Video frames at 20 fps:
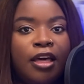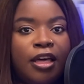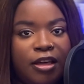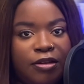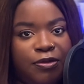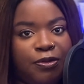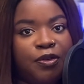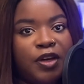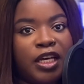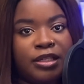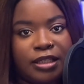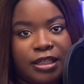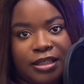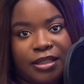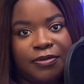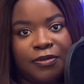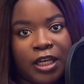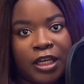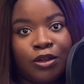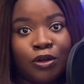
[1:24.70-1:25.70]
If a
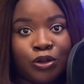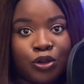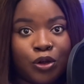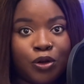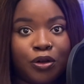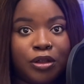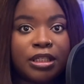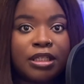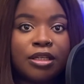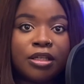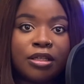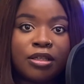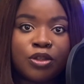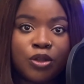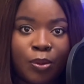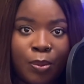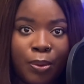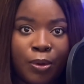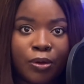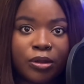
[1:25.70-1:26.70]
certificate authority
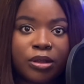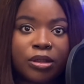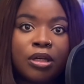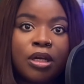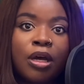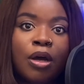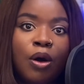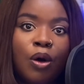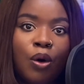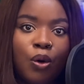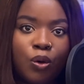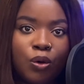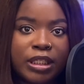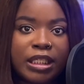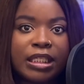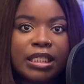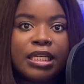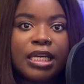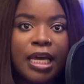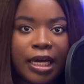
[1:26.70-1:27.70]
supports O
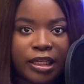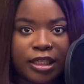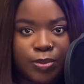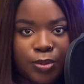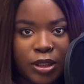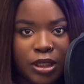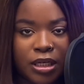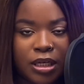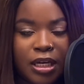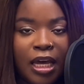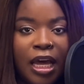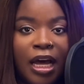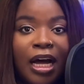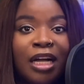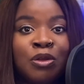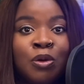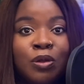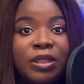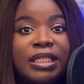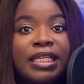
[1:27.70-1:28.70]
C S P,
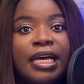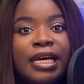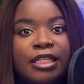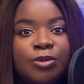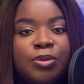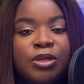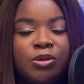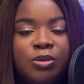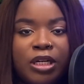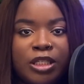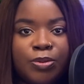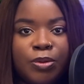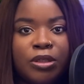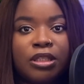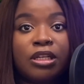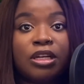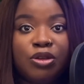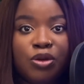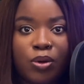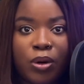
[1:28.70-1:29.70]
an O C S P
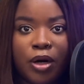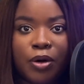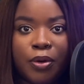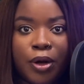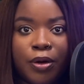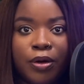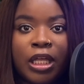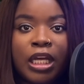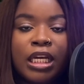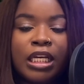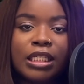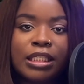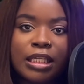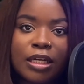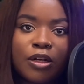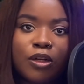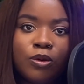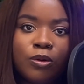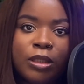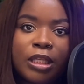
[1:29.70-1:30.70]
responder U R L is
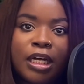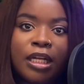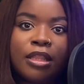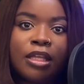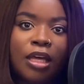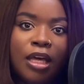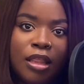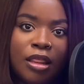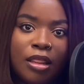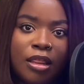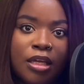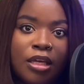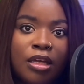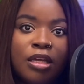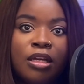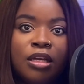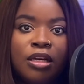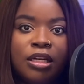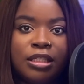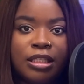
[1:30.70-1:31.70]
included in the
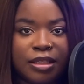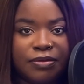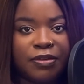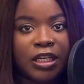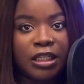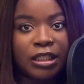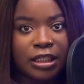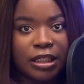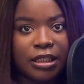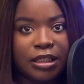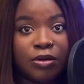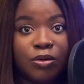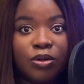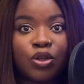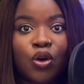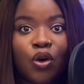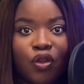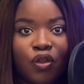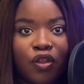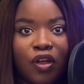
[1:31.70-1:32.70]
certificate
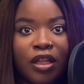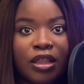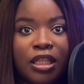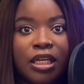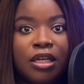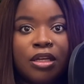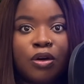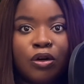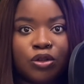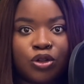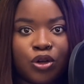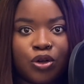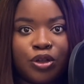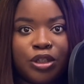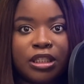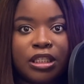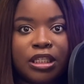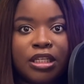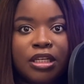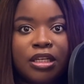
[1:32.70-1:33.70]
details under the
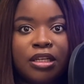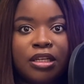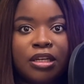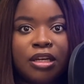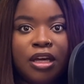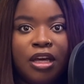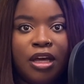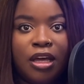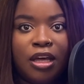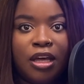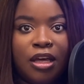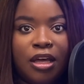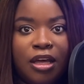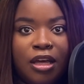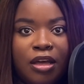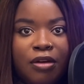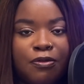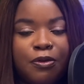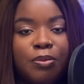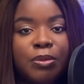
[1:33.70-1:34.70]
Authority
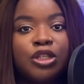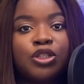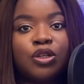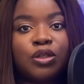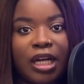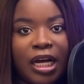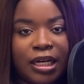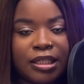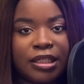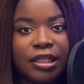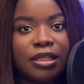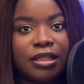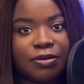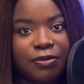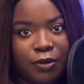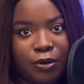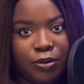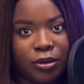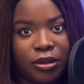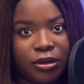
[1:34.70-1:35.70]
Information Access
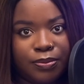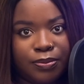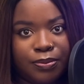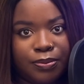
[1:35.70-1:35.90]
field.